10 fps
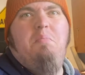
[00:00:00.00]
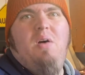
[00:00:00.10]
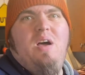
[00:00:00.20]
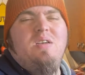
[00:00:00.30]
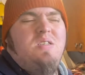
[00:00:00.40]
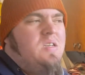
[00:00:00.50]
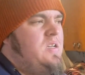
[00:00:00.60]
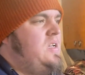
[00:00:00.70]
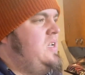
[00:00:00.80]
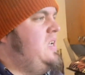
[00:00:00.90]
bucks
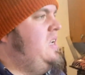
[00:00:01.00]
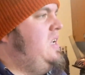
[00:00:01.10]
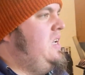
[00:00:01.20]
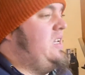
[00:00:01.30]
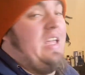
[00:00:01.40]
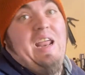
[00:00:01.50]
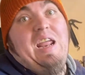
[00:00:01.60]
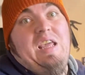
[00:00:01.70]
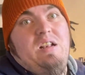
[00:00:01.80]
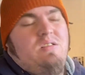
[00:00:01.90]

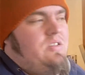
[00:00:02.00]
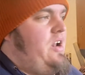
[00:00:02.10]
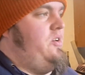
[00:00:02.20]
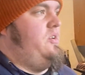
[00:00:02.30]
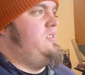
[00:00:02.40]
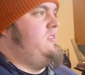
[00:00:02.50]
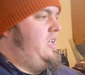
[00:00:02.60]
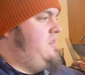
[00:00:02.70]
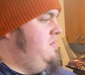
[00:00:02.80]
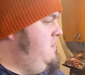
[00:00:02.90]
Canadian. So I don't know, it's
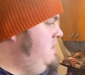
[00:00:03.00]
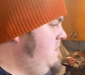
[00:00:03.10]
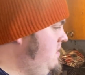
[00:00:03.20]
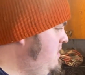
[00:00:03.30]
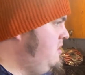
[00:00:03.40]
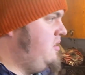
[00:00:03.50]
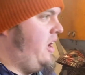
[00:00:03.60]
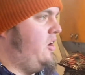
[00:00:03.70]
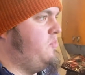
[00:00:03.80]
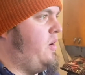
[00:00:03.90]
like, I
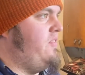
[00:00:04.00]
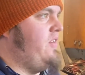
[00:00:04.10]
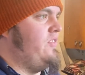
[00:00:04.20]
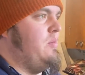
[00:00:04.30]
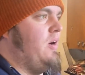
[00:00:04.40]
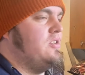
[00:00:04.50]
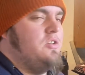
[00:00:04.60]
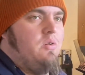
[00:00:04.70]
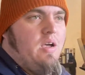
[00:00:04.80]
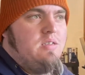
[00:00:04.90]
don't know, probably 50
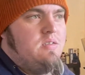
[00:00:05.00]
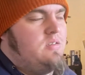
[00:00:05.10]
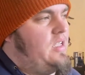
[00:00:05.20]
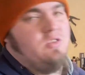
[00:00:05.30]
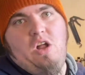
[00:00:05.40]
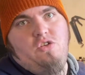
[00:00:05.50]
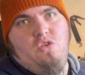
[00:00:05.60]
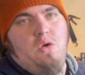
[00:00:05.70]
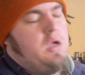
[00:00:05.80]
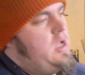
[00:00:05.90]
bucks US. That's not
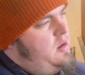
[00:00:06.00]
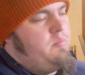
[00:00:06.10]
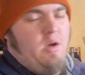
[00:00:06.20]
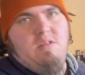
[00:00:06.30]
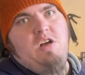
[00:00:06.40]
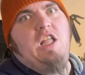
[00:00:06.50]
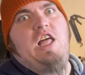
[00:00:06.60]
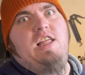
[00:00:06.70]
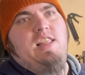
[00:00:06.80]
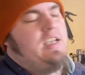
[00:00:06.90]
true, but a
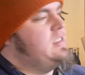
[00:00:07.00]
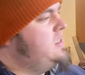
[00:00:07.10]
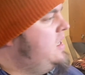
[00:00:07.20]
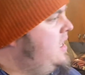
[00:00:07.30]
lot less.